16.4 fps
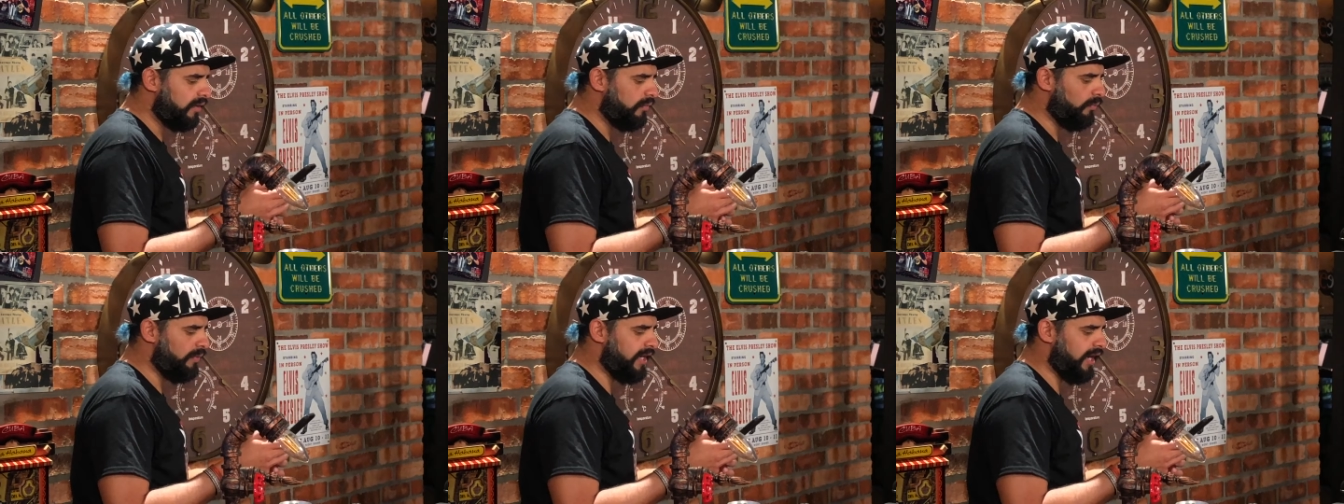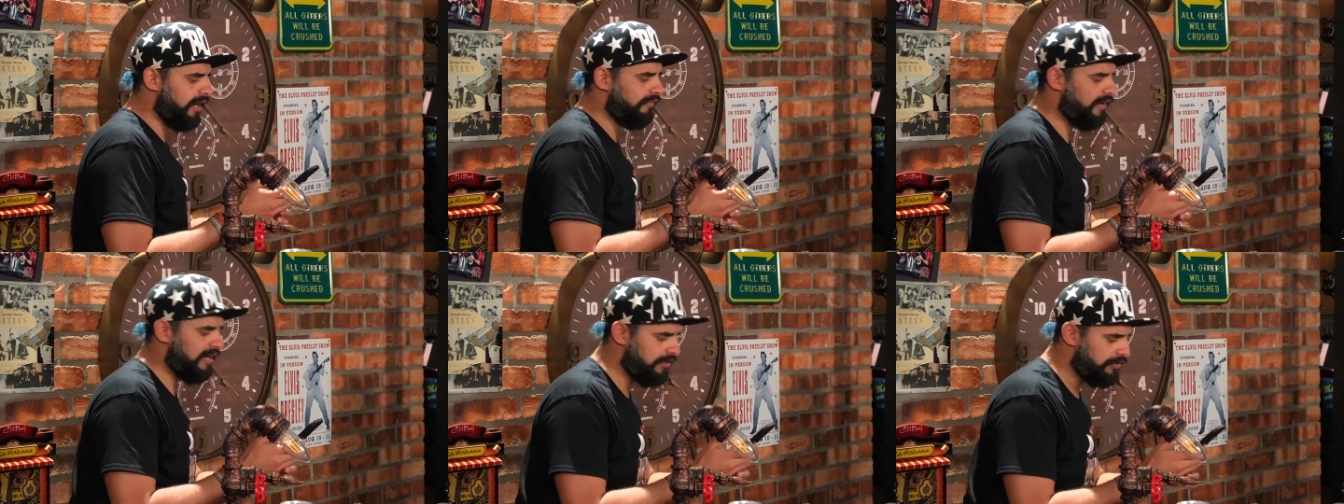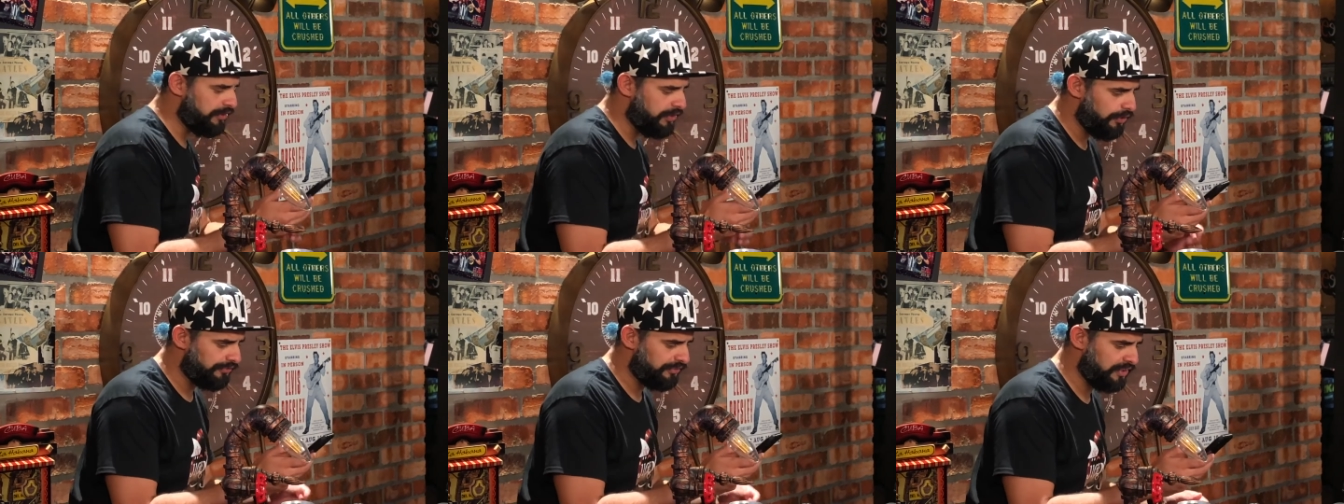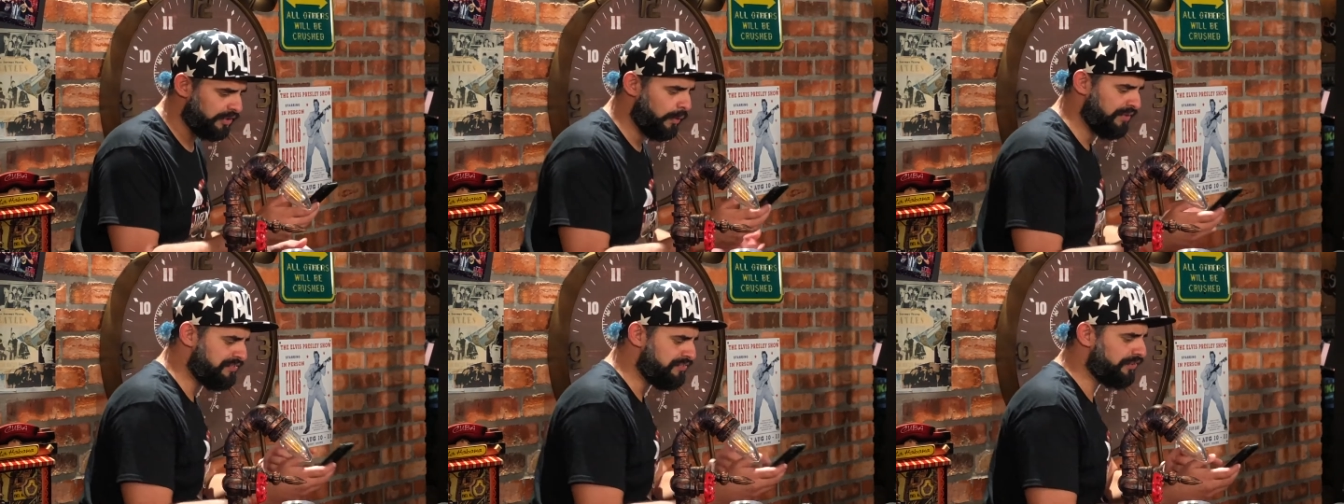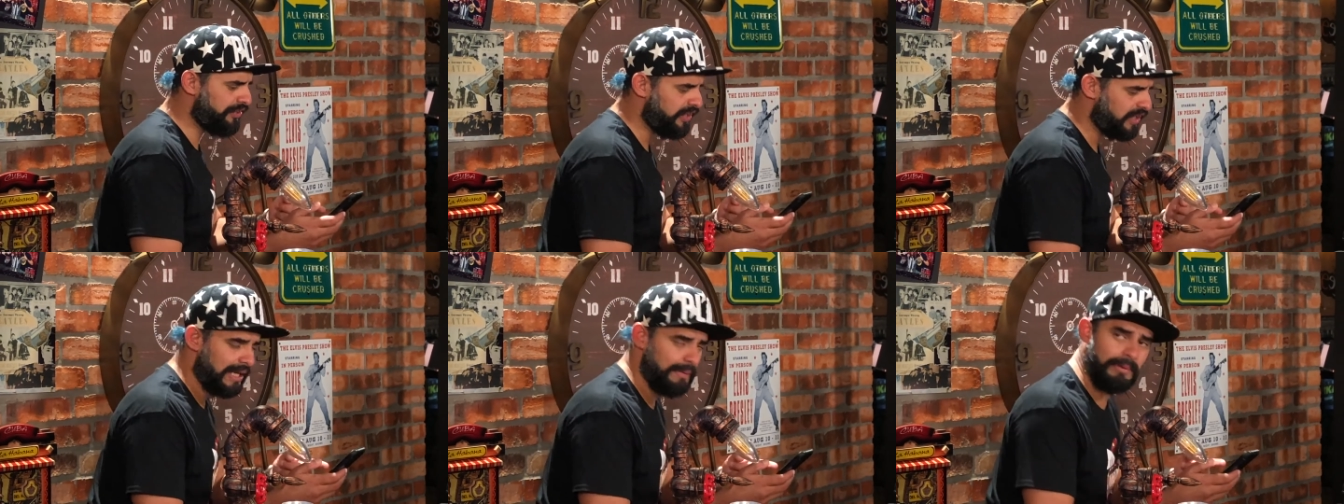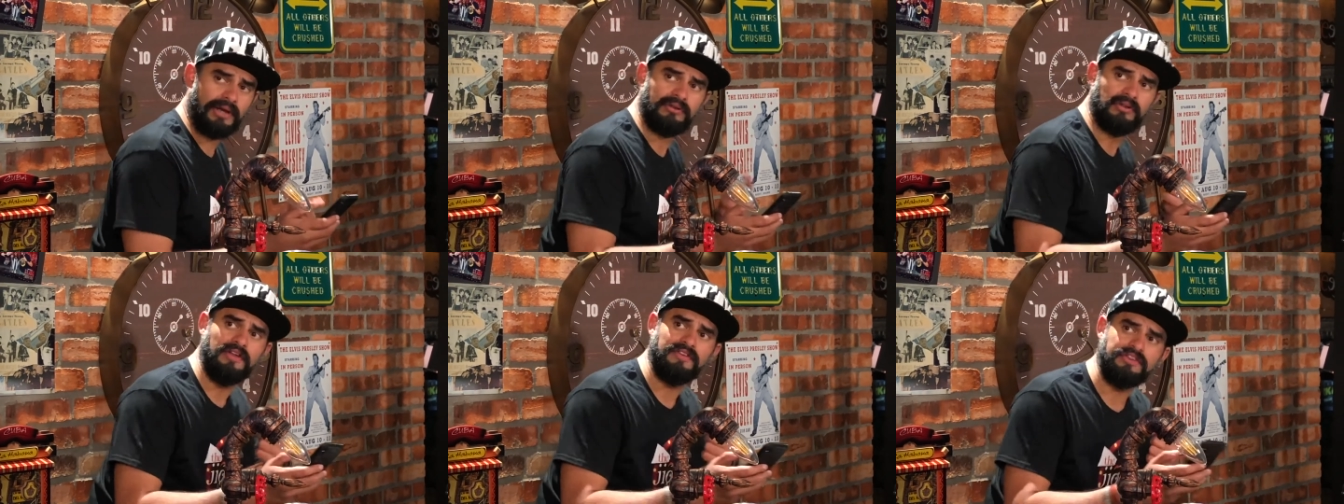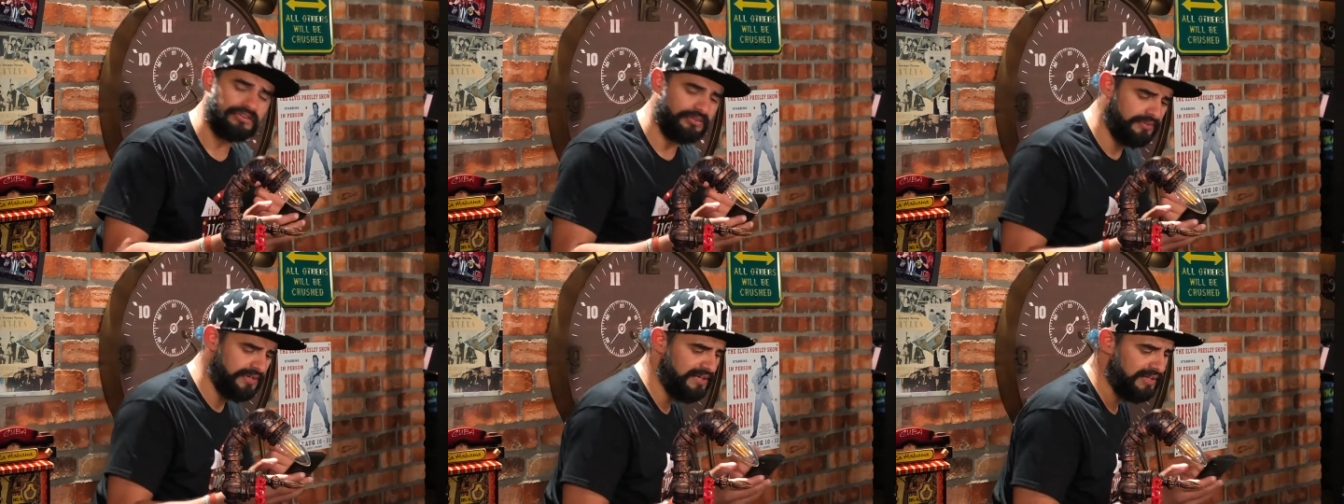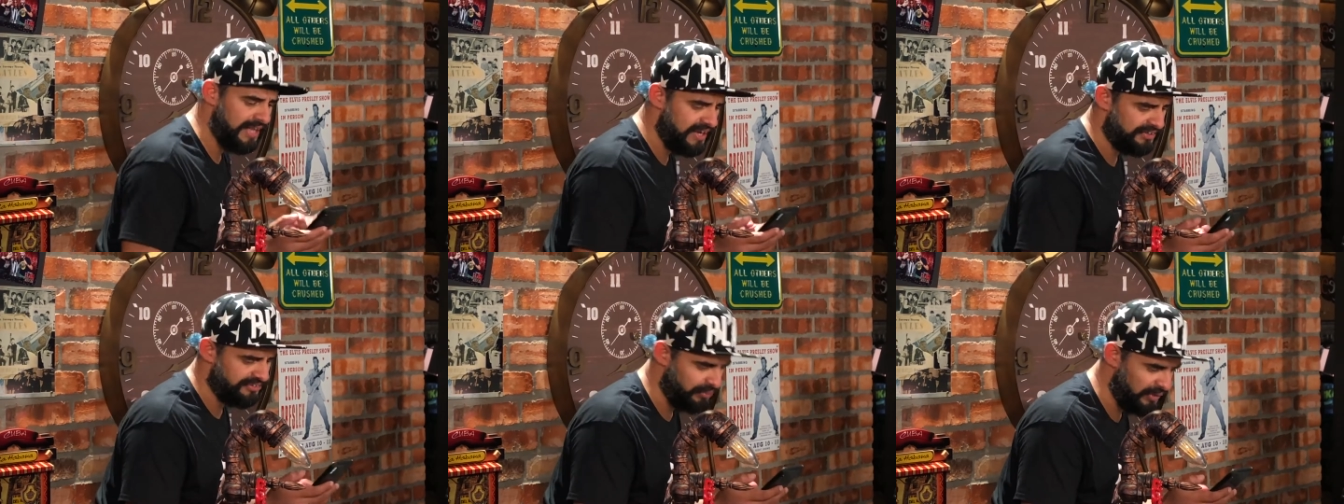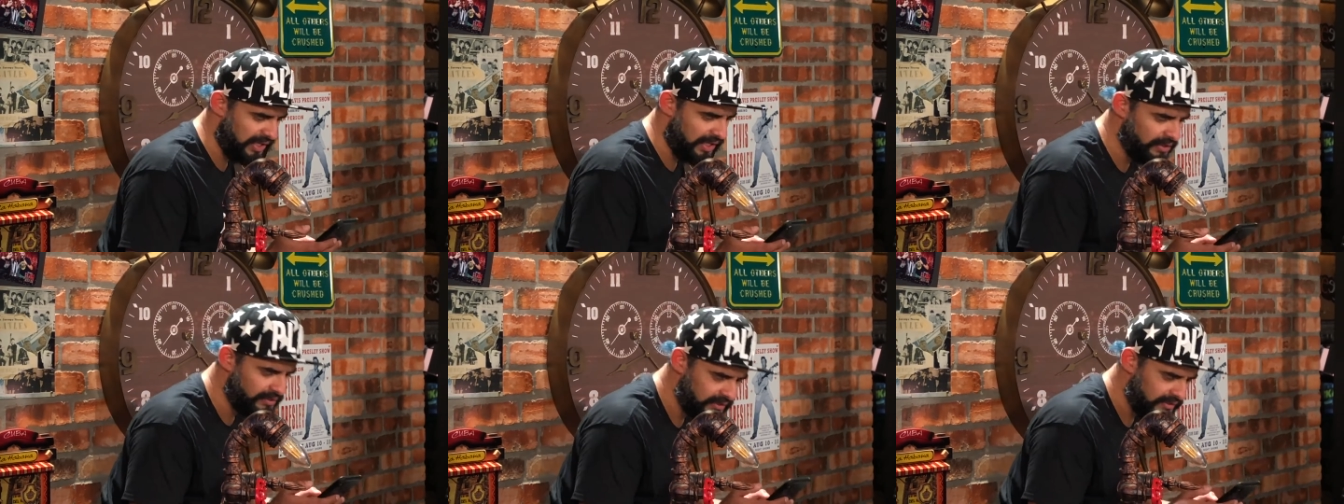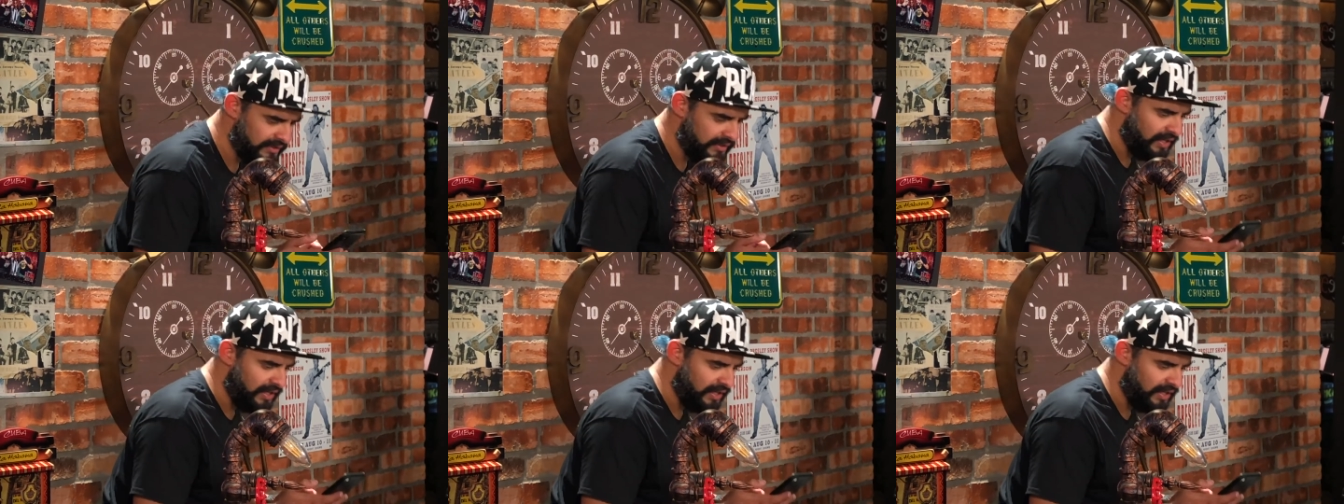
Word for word: we are ready to go. So the questions are going to come out on the screen there as well.